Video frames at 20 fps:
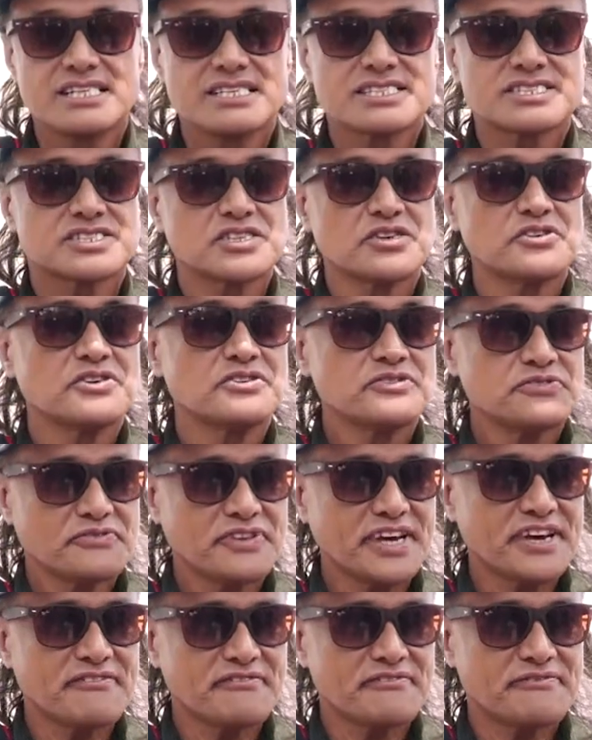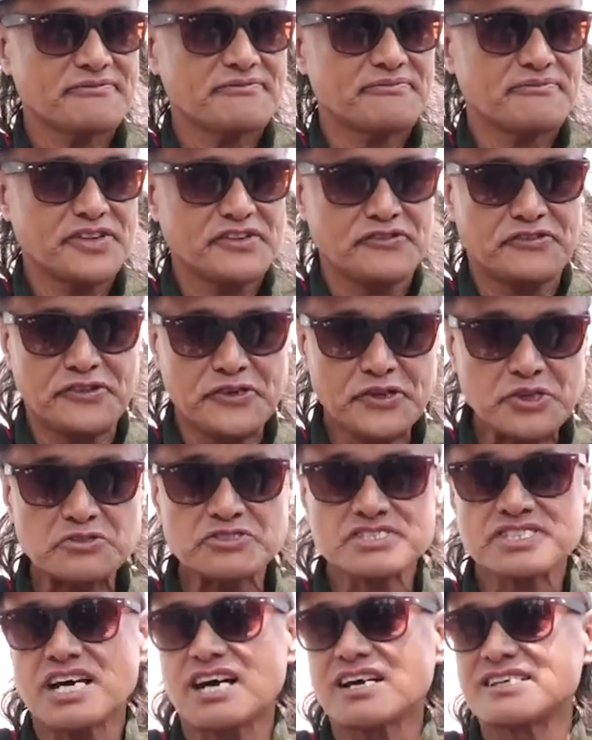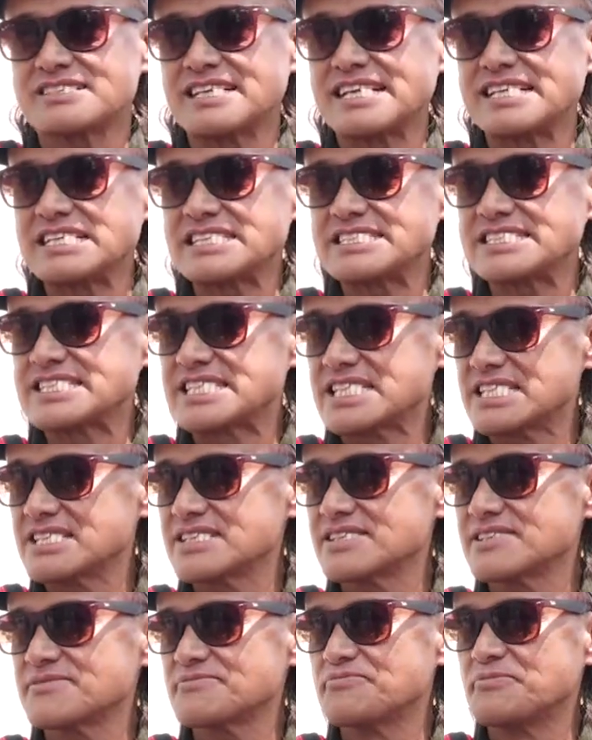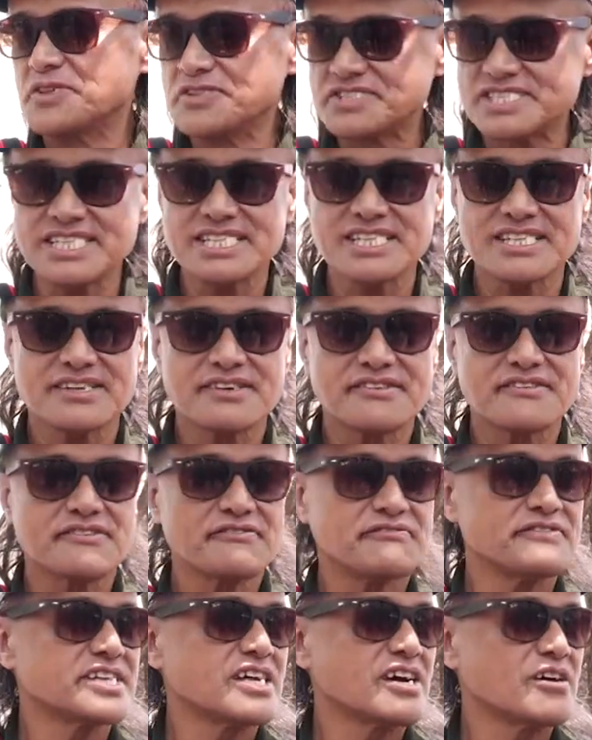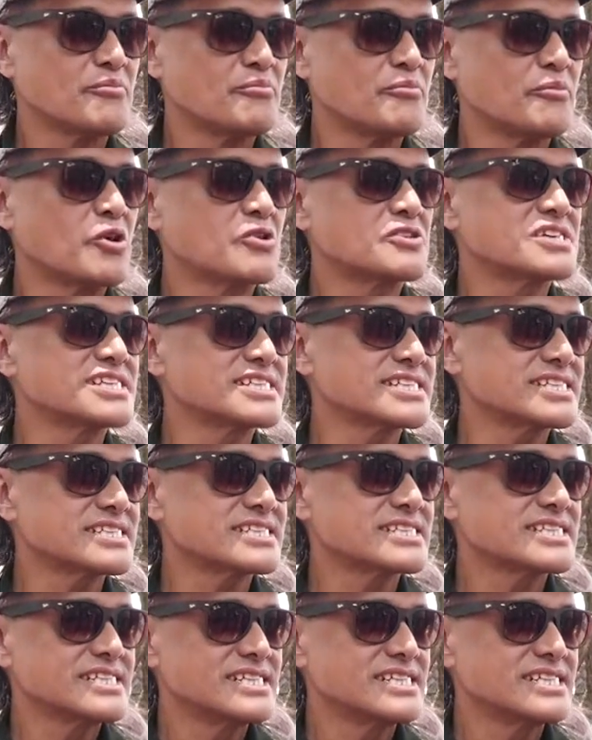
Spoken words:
So we have fused our traditional music with our modern